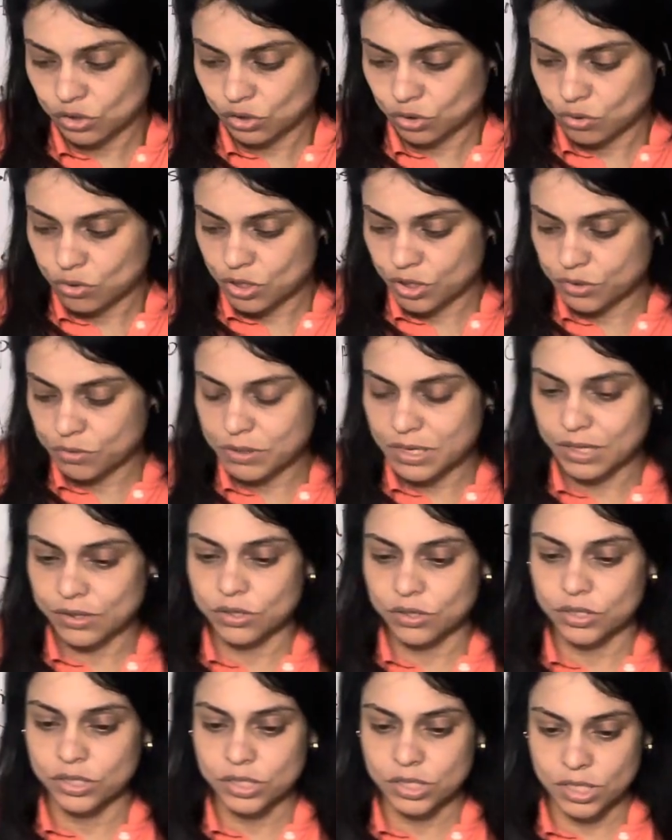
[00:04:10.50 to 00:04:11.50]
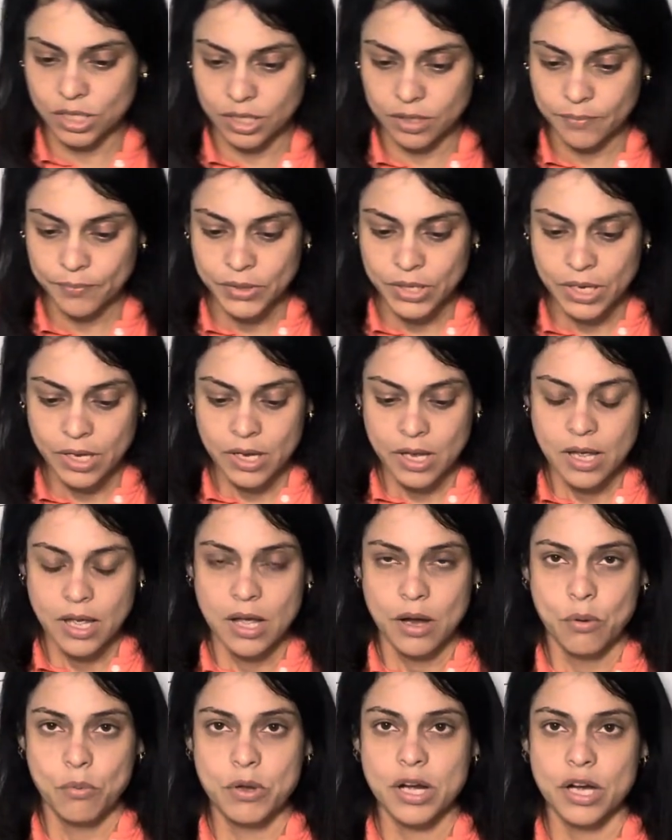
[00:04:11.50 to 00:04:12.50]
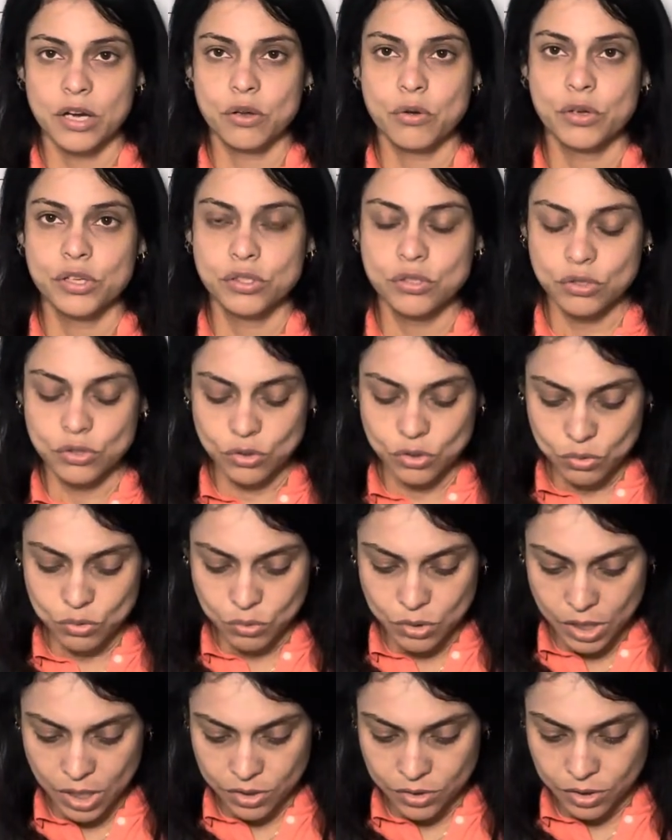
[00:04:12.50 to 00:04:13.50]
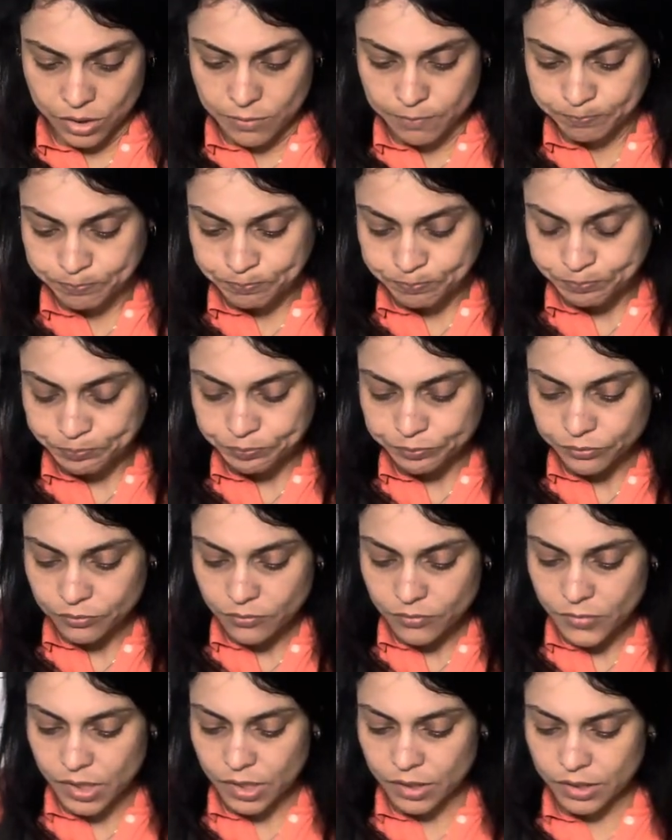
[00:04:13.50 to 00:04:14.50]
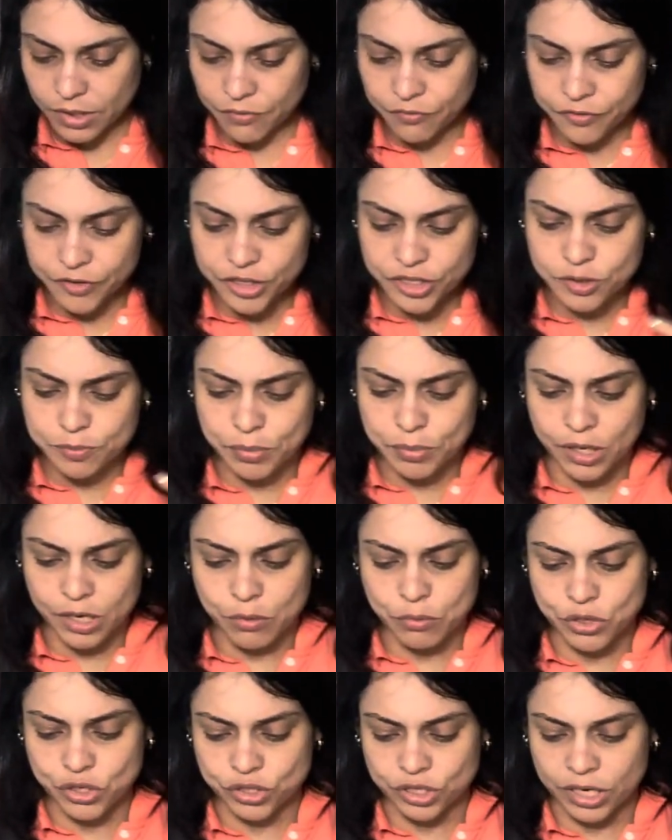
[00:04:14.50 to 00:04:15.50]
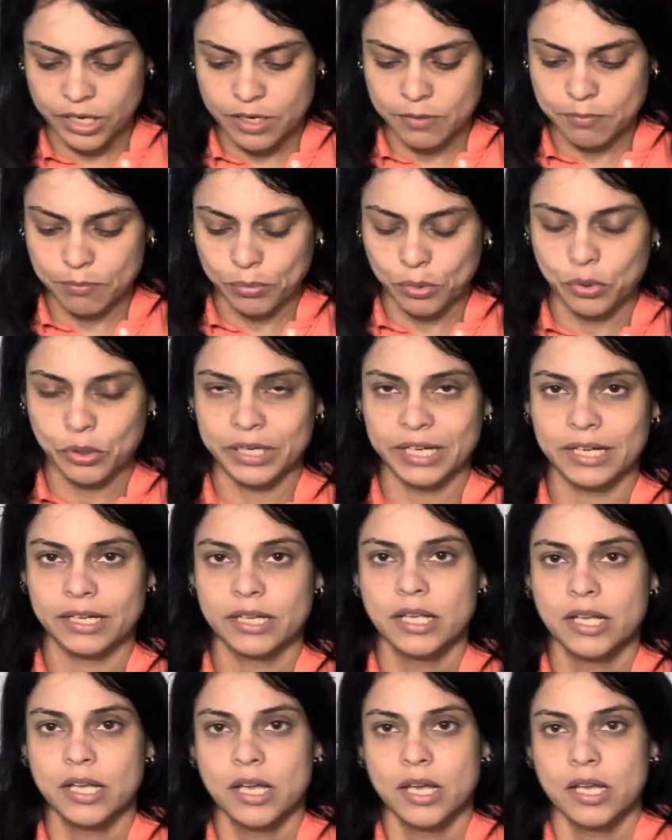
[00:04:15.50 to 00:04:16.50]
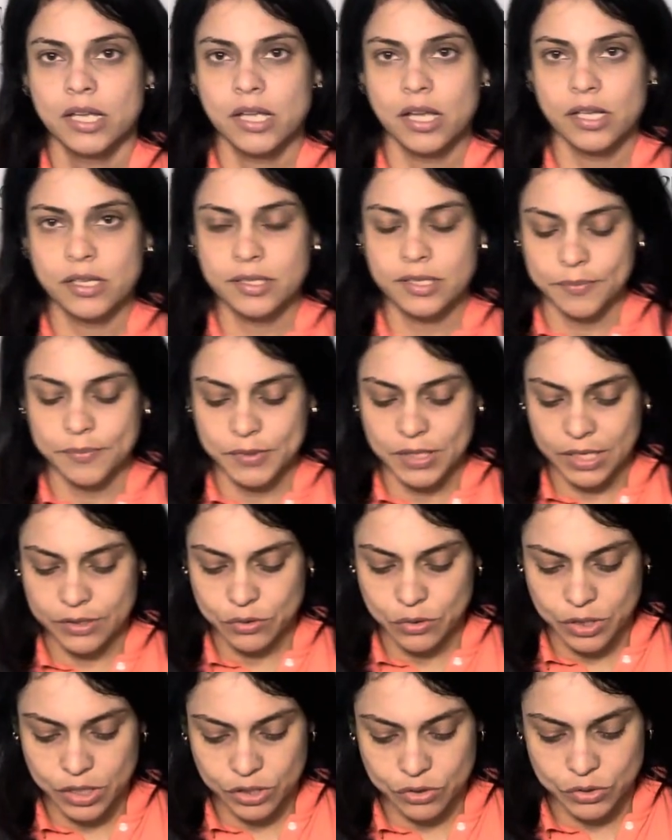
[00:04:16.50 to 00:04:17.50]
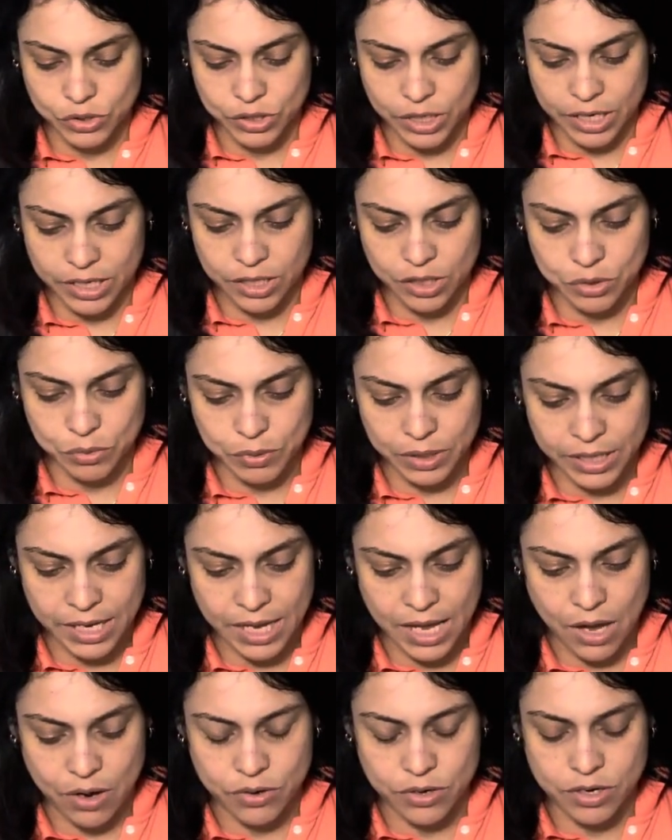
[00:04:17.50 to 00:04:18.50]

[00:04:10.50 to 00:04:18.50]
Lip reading: 213. We are going to do together the first part, which are important concepts that you need to take into account.